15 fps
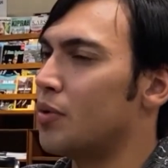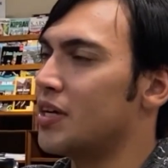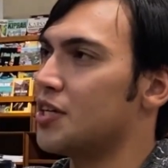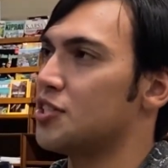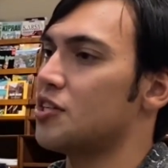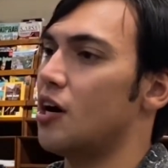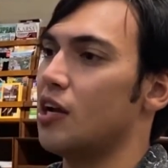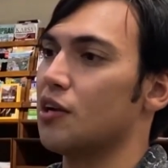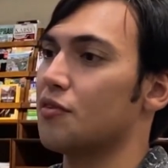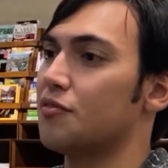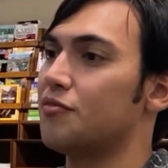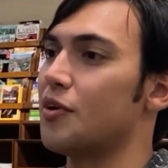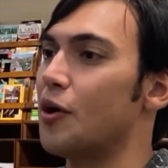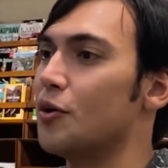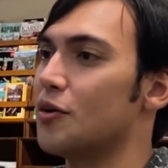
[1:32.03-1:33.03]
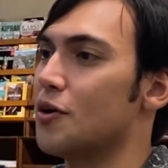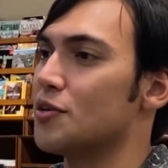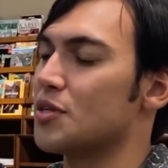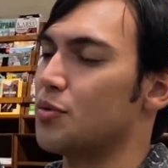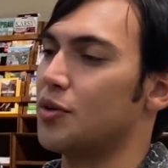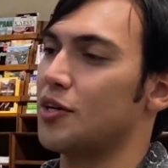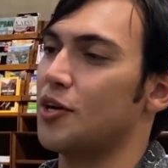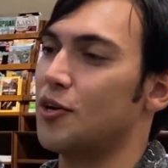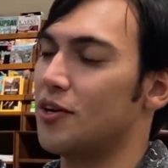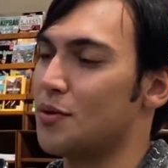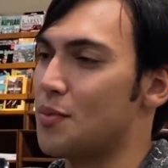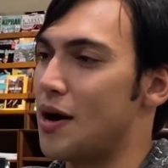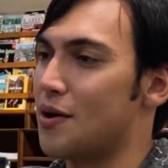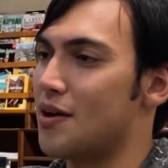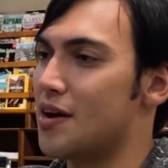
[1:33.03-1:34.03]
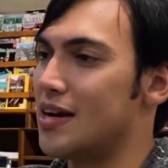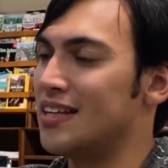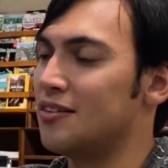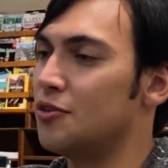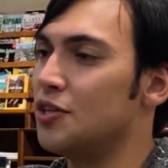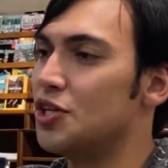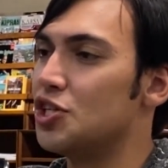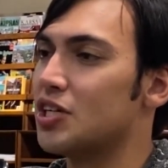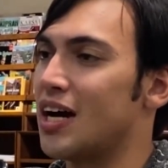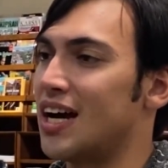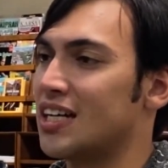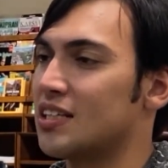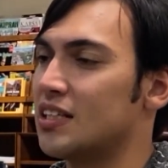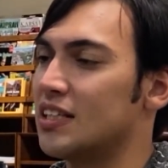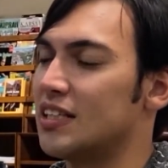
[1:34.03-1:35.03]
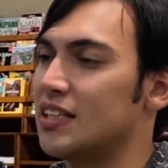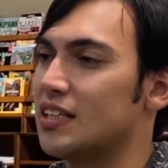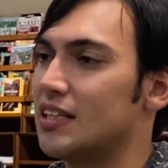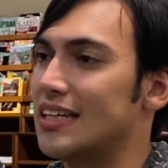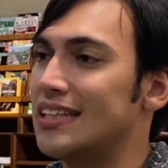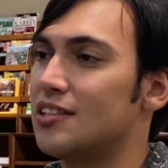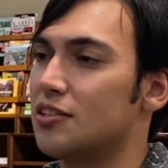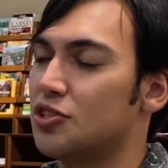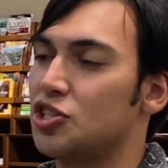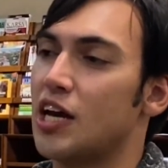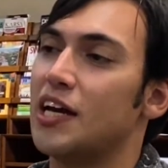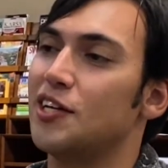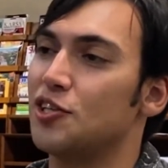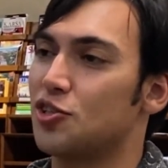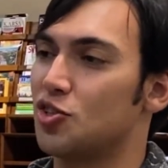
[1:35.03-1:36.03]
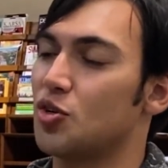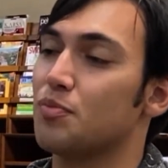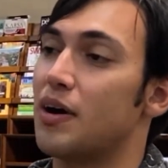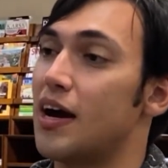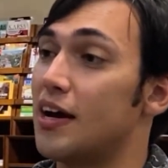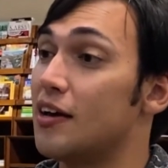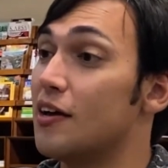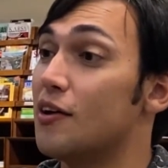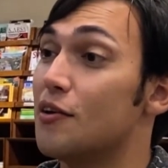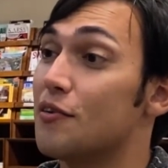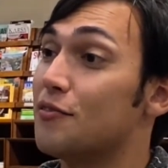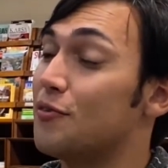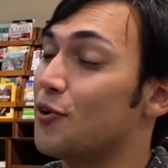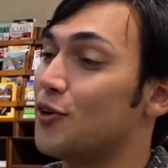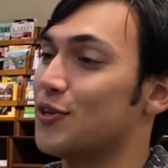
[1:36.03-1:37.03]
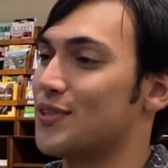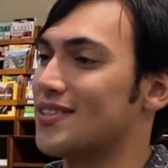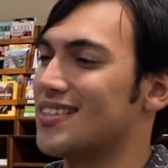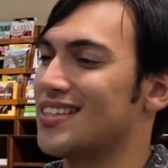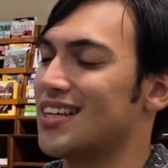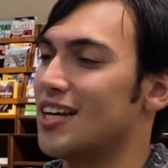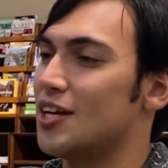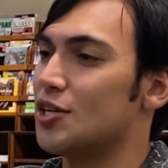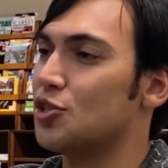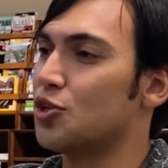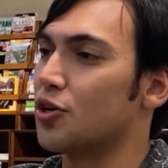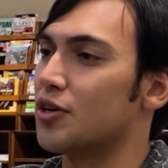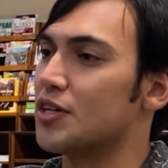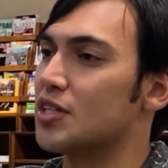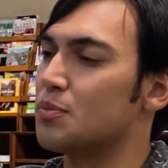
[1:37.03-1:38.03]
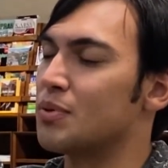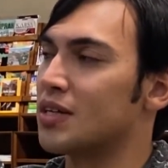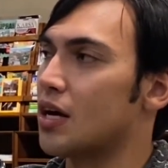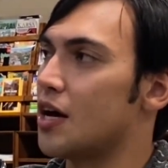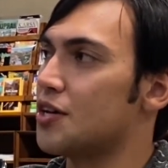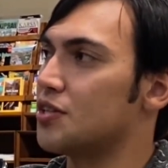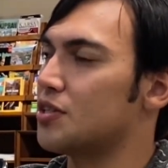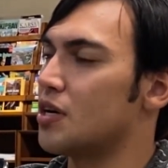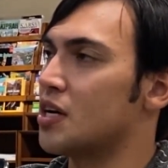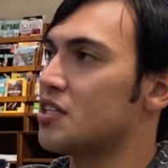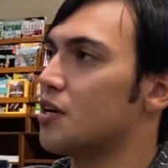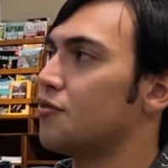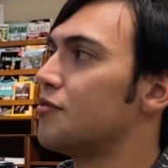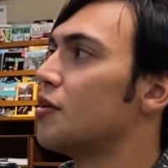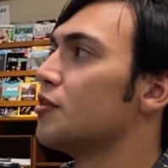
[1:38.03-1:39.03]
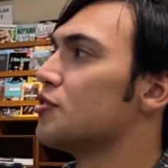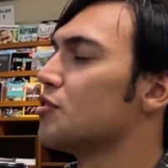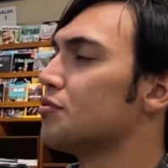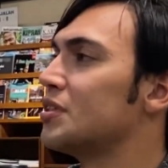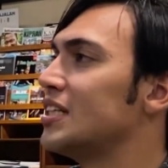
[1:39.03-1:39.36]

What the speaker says: when I saw all the photos and when I heard about Indonesia, actually it changed to my first choice because I saw photos of